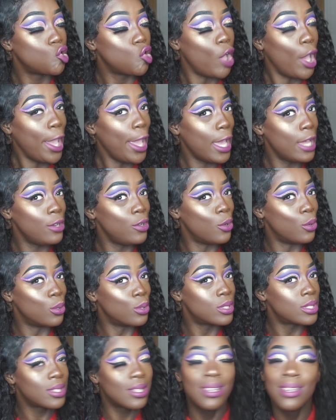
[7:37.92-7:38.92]

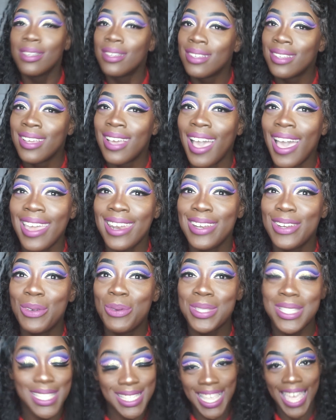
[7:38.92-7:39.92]
handles. I didn't know
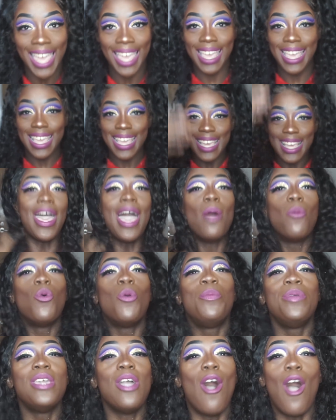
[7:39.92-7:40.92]
what to say. That
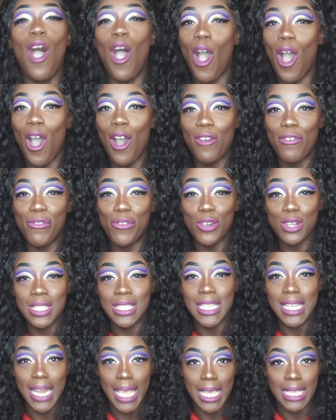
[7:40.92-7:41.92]
will be all for
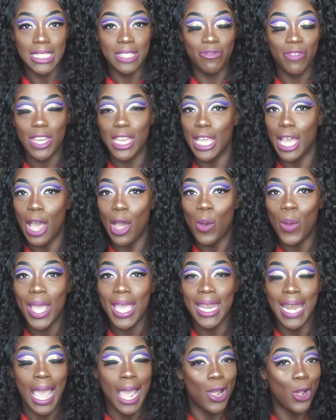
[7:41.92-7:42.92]
today's video,
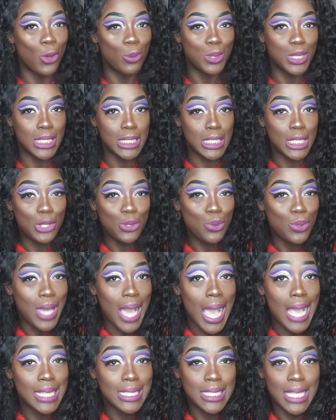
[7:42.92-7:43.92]
and I hope to see you
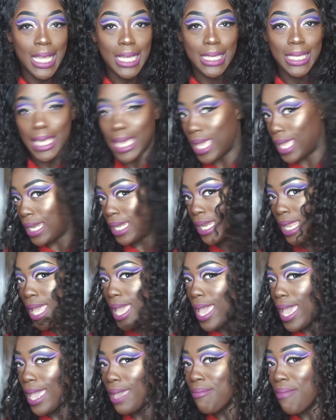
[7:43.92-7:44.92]
guys again
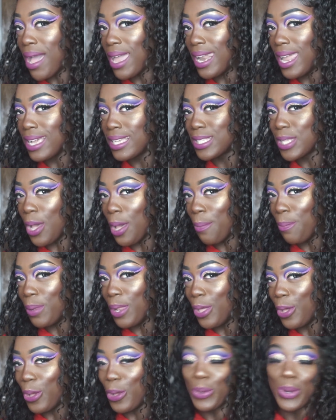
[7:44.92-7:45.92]
in my next
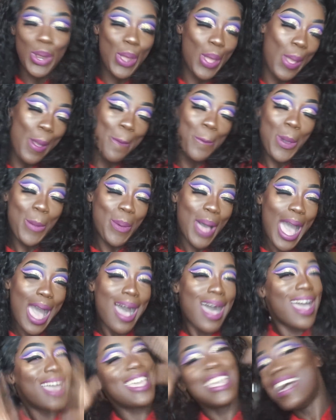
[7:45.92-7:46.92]
upload. Bye
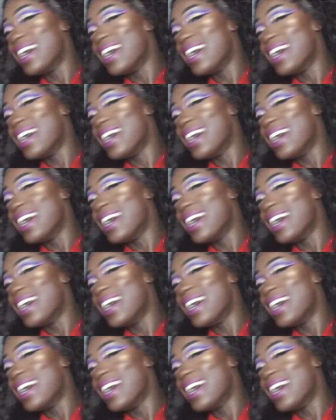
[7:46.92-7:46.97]
bye,